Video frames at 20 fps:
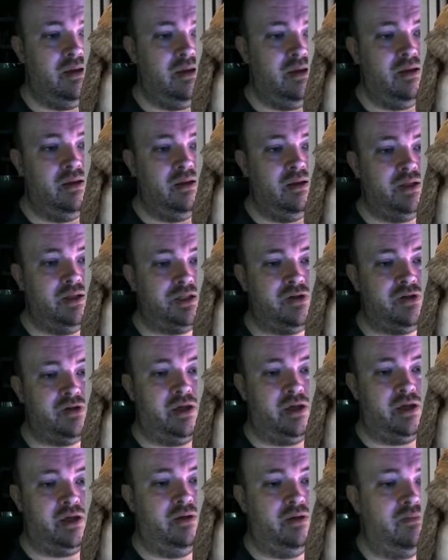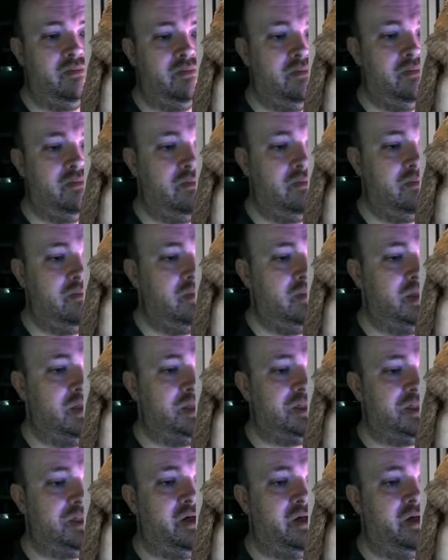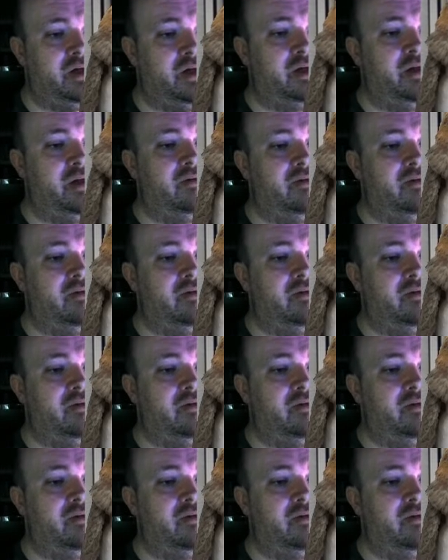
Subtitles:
Let's try it again. Let's try it again.